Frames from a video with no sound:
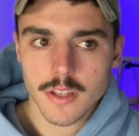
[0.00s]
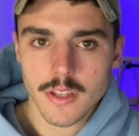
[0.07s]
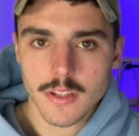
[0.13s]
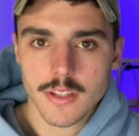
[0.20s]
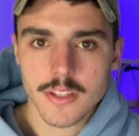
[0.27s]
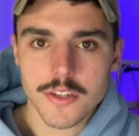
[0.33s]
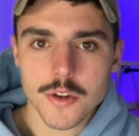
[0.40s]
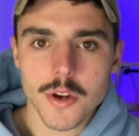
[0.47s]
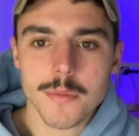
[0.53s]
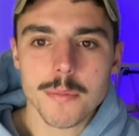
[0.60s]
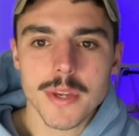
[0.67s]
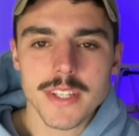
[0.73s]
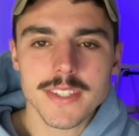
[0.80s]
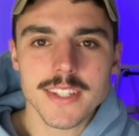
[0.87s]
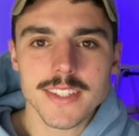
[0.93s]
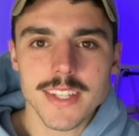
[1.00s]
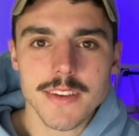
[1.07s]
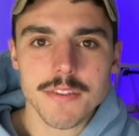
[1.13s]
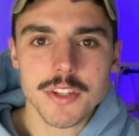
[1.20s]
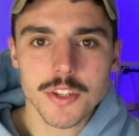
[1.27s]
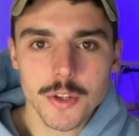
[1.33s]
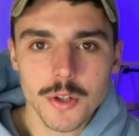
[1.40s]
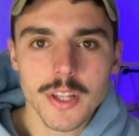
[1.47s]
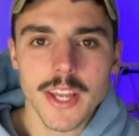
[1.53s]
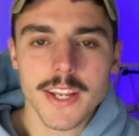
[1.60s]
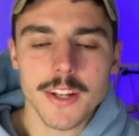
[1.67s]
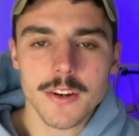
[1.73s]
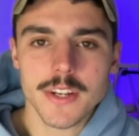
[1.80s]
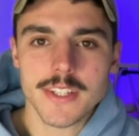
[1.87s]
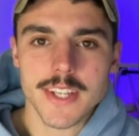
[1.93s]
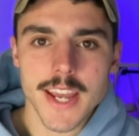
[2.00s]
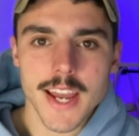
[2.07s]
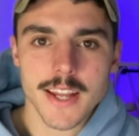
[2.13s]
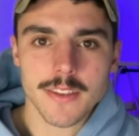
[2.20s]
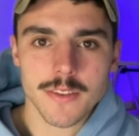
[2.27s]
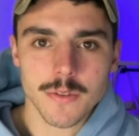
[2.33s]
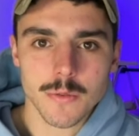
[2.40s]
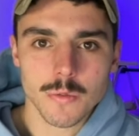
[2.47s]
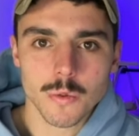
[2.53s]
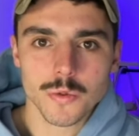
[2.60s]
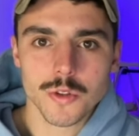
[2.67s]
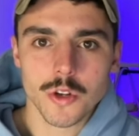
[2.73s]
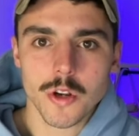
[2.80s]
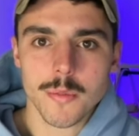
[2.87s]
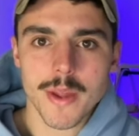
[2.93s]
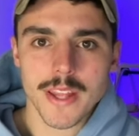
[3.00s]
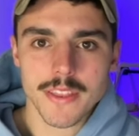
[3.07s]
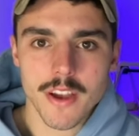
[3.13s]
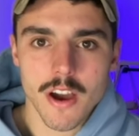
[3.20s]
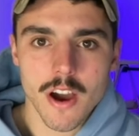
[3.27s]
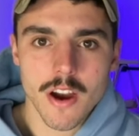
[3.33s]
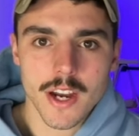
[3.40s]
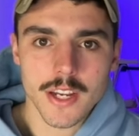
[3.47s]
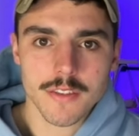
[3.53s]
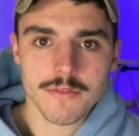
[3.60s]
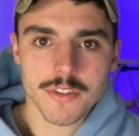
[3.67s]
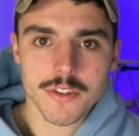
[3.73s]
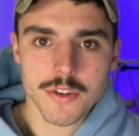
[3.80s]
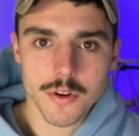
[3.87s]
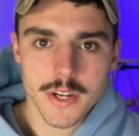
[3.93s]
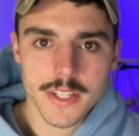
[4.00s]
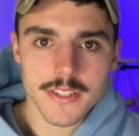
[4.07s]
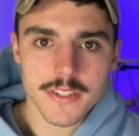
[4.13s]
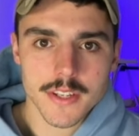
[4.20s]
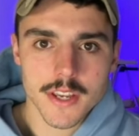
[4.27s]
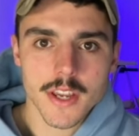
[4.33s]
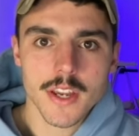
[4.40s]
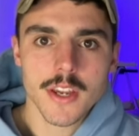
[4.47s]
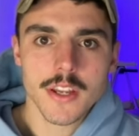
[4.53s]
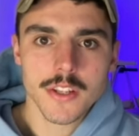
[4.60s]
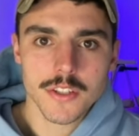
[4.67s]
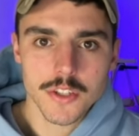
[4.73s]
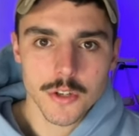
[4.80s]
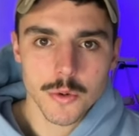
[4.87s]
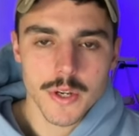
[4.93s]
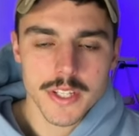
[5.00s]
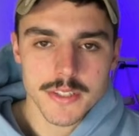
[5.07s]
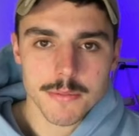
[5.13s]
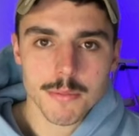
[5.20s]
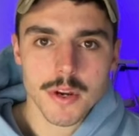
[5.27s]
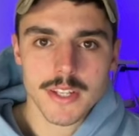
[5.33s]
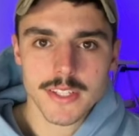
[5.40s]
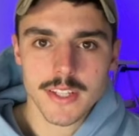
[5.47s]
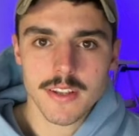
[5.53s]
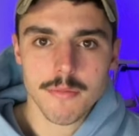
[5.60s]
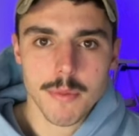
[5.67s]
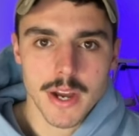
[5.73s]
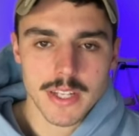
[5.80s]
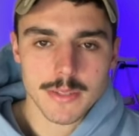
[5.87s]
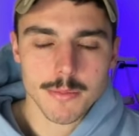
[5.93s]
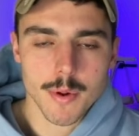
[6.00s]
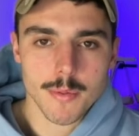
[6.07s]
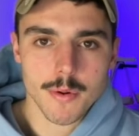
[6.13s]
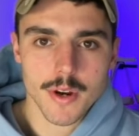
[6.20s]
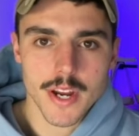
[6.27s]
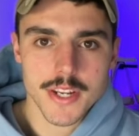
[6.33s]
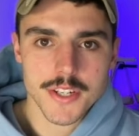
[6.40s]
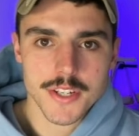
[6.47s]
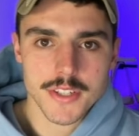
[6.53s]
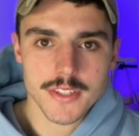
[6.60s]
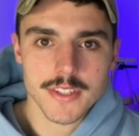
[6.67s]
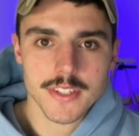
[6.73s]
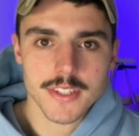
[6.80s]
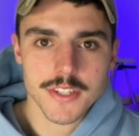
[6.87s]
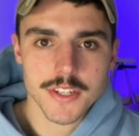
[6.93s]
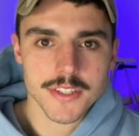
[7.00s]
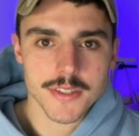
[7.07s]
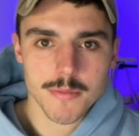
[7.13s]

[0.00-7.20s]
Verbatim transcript: The Detroit Pistons have a new leader in town. We'll talk about the hiring of Detroit's newest president of basketball operations in just a